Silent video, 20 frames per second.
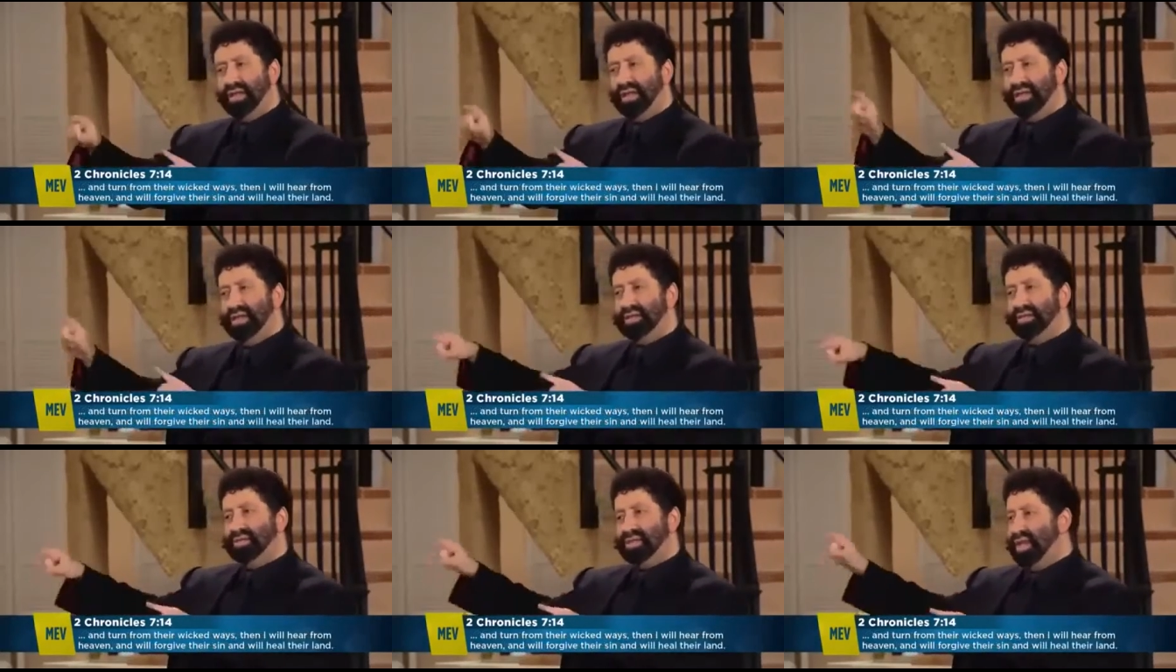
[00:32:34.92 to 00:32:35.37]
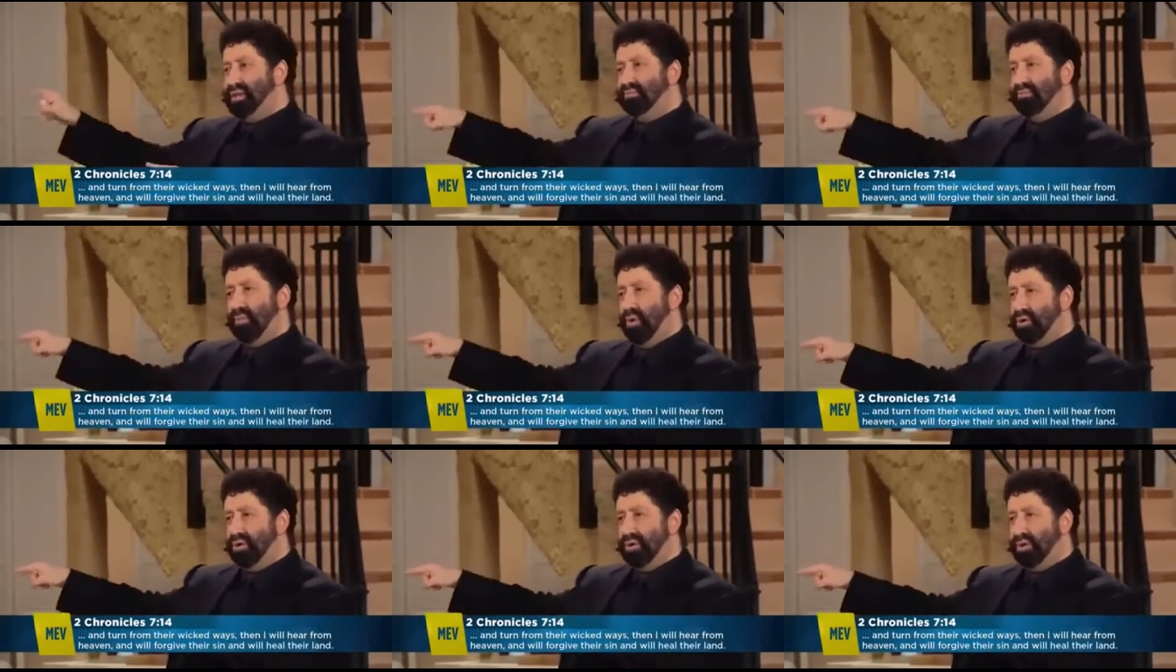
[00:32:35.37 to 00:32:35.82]
in the same
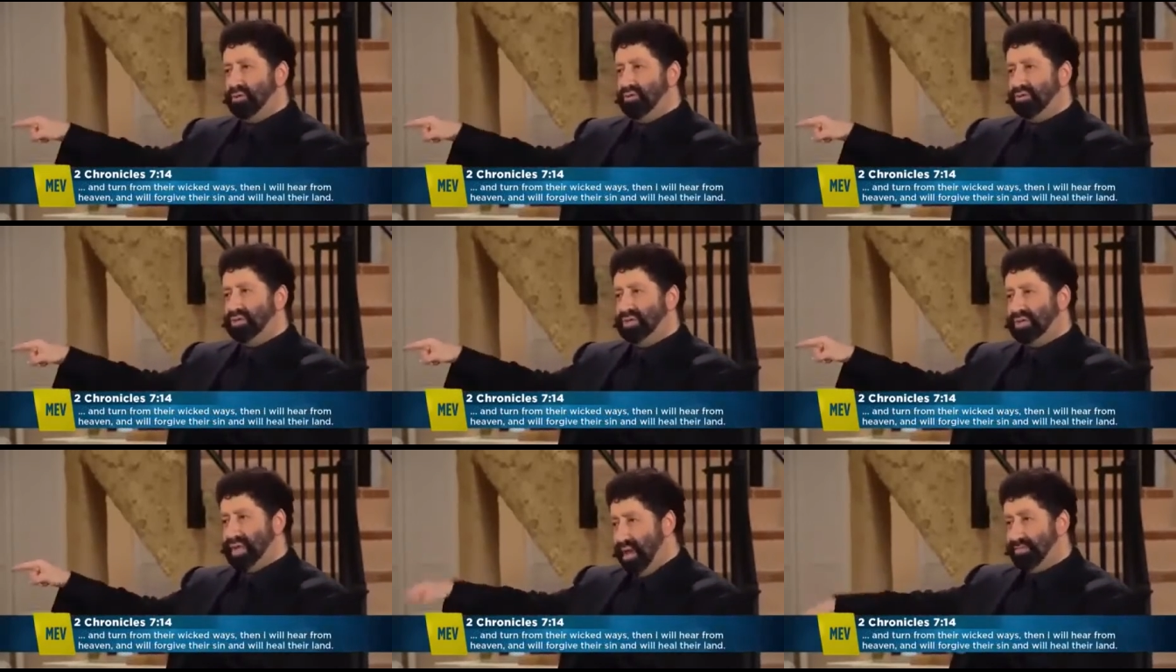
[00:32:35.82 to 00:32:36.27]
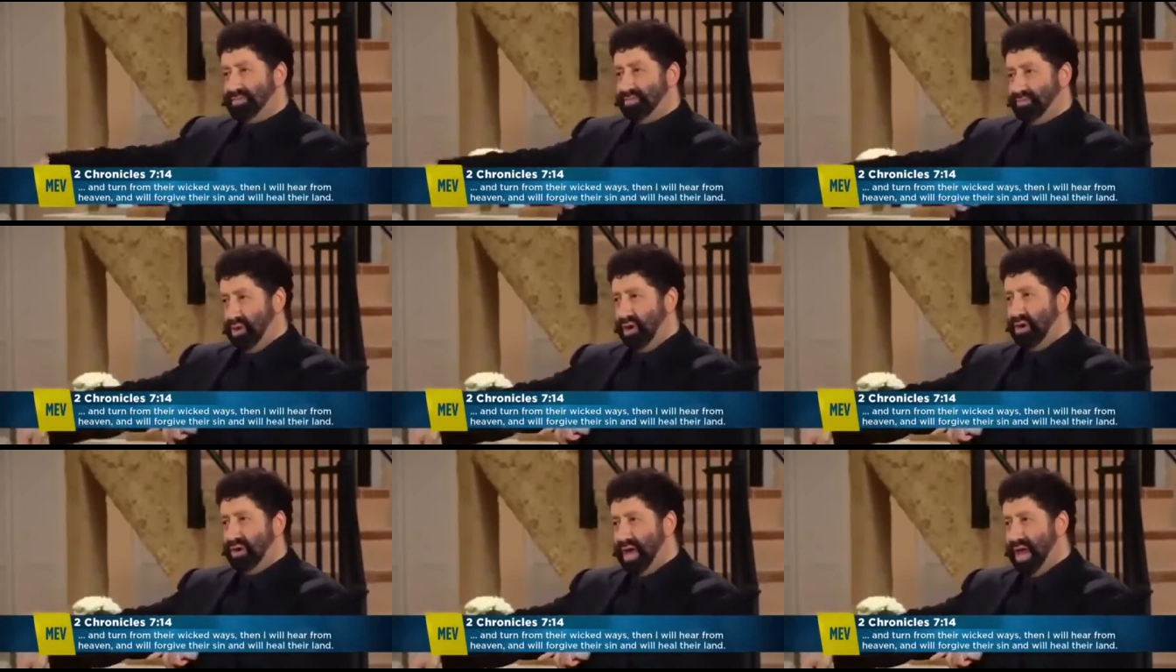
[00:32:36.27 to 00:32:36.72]
moral depth
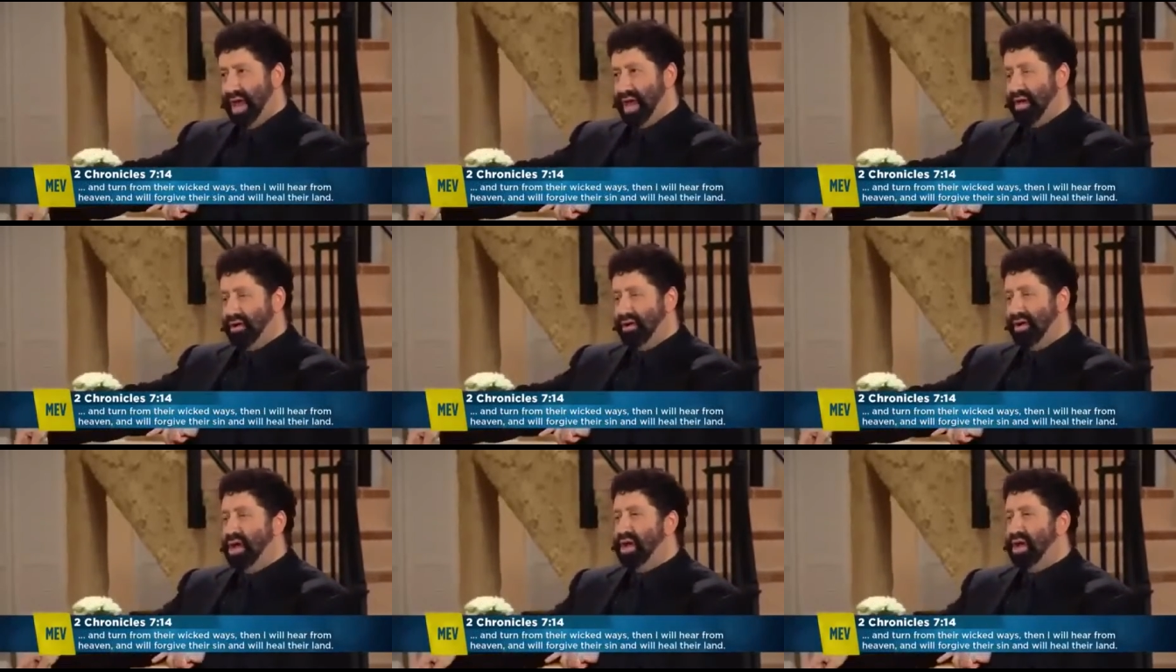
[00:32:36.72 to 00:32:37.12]
we are now,